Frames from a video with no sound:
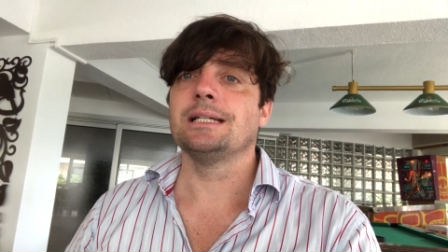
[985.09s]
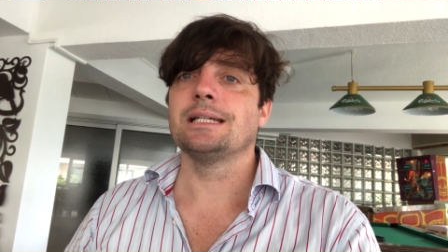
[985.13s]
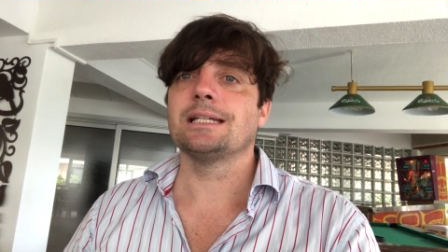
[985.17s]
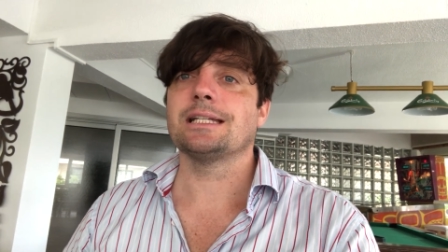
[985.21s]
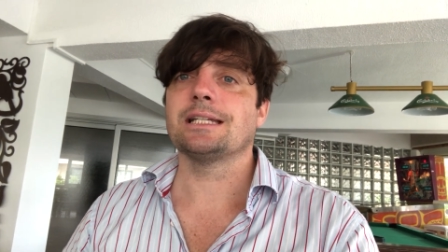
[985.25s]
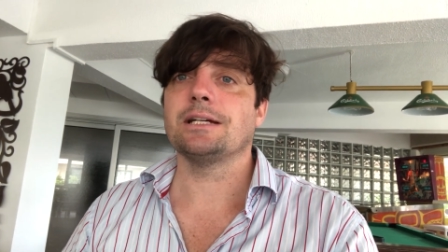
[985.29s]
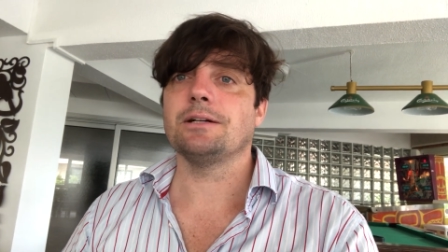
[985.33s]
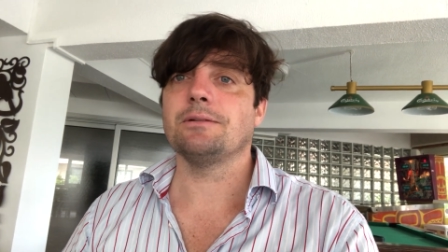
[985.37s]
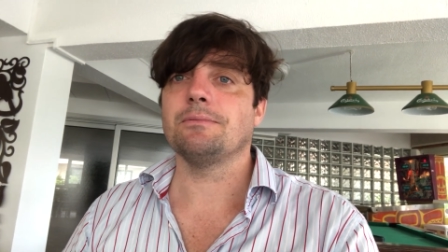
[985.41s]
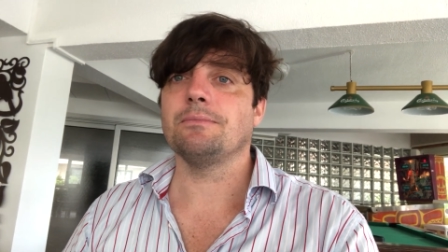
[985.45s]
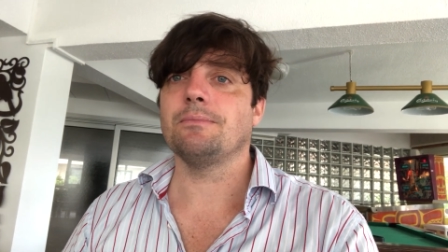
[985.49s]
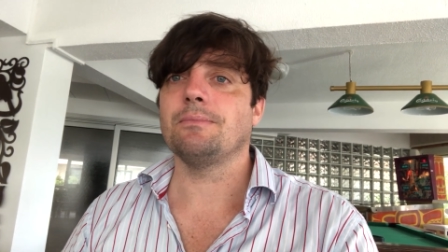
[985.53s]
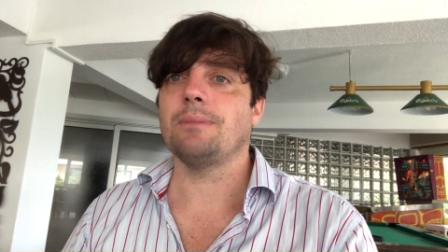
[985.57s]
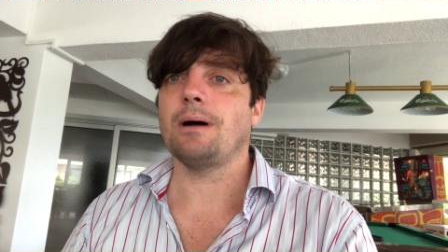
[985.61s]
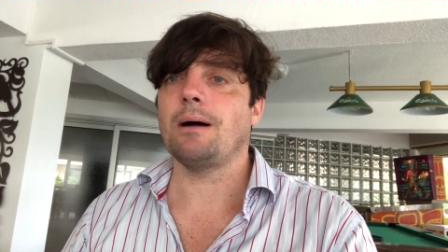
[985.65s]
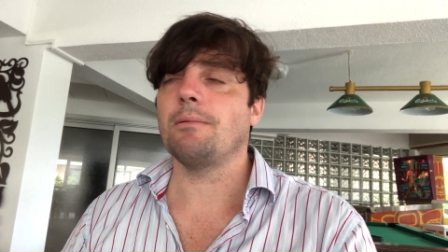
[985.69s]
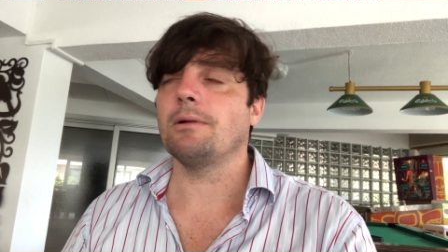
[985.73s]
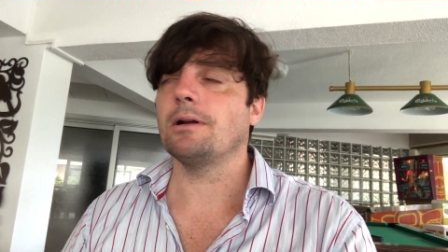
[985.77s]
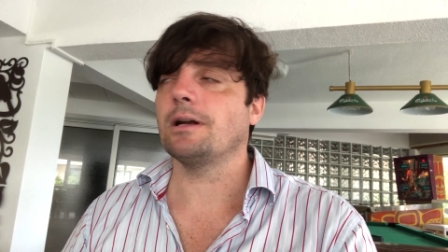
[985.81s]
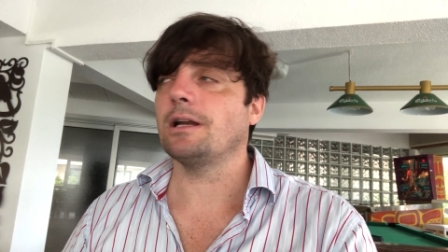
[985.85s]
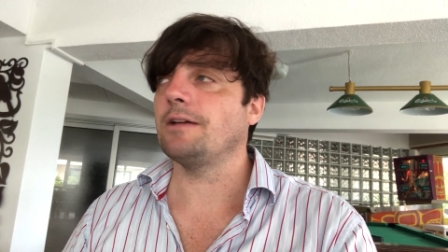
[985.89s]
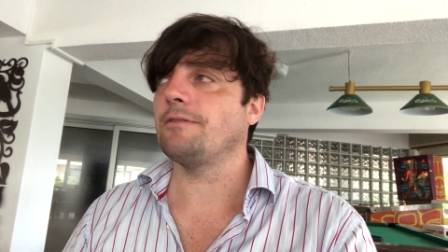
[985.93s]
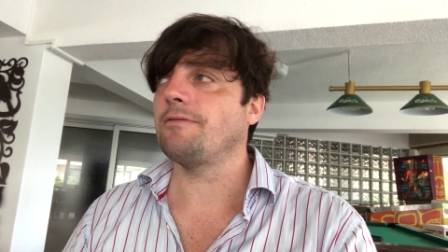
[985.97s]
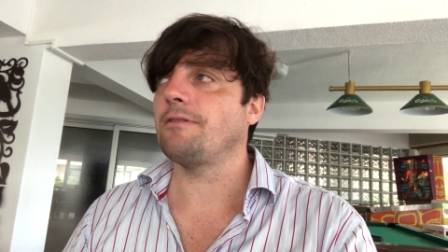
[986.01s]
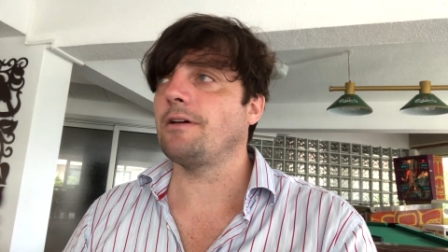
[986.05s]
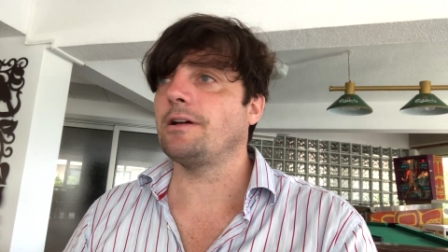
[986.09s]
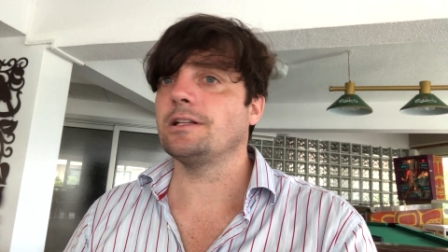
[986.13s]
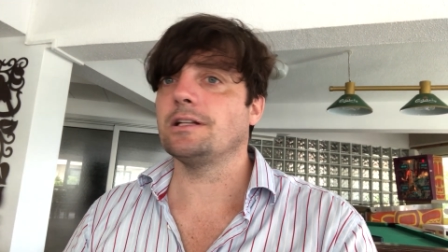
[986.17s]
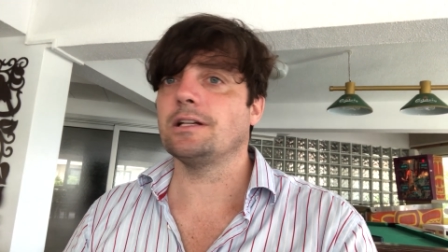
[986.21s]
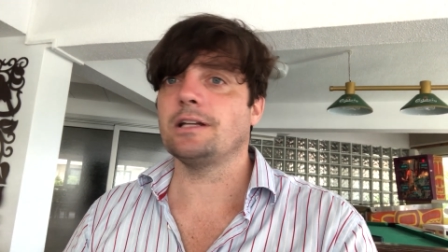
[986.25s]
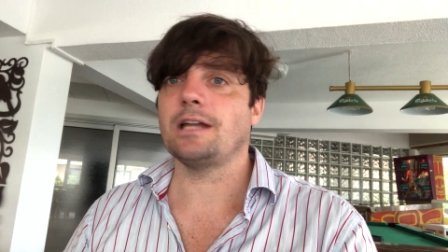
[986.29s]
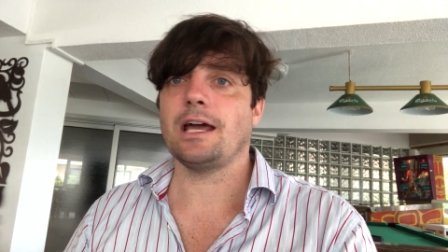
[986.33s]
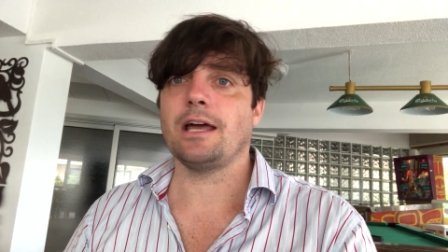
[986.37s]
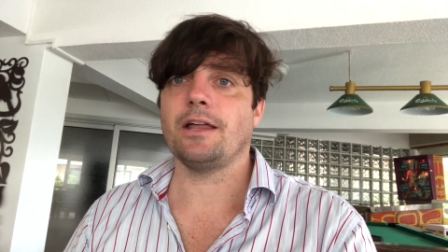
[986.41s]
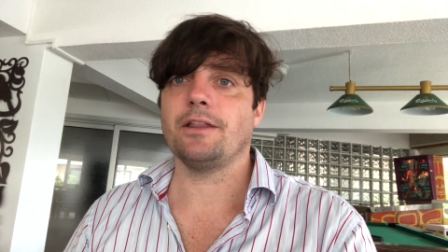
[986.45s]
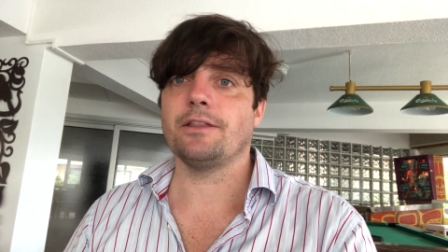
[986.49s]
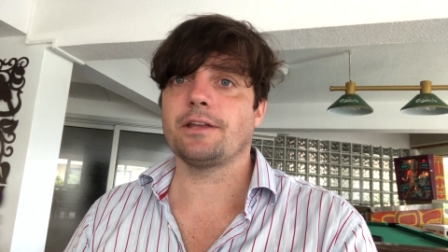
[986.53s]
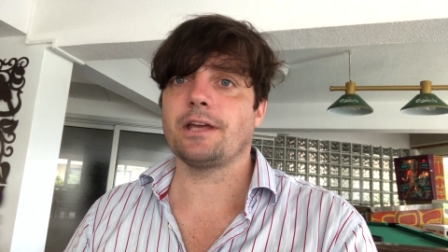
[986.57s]
So publicly
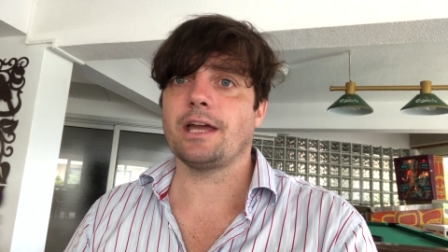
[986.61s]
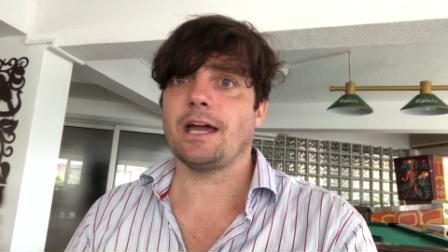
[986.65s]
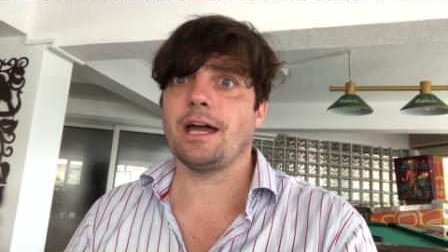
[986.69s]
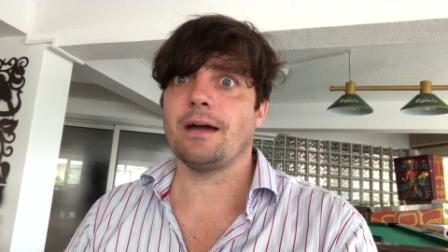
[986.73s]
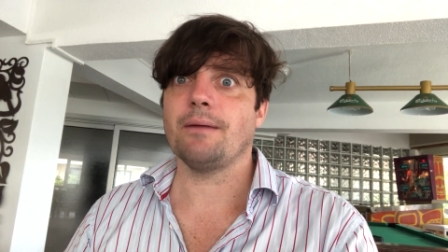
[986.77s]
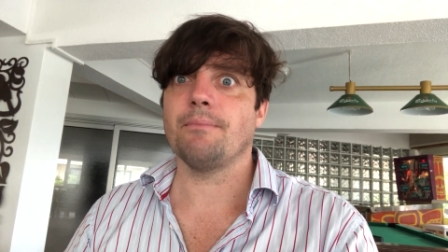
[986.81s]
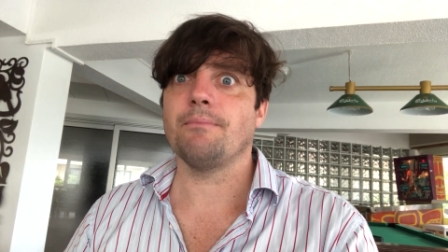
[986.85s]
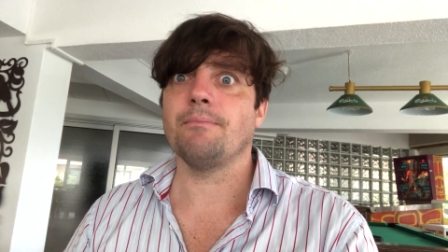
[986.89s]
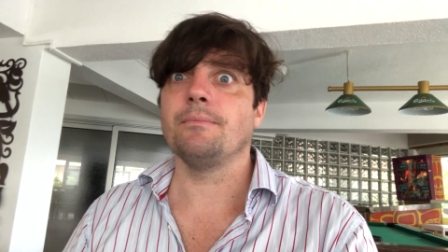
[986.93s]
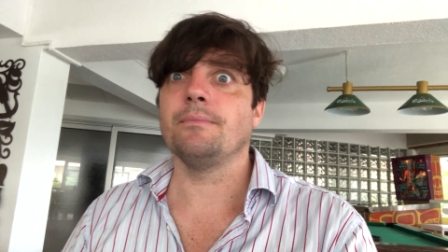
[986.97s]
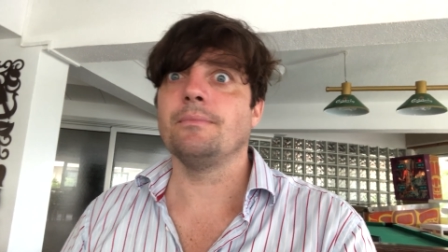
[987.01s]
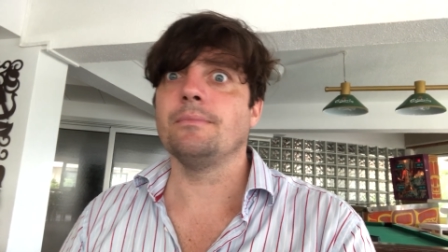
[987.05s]
funded healthcare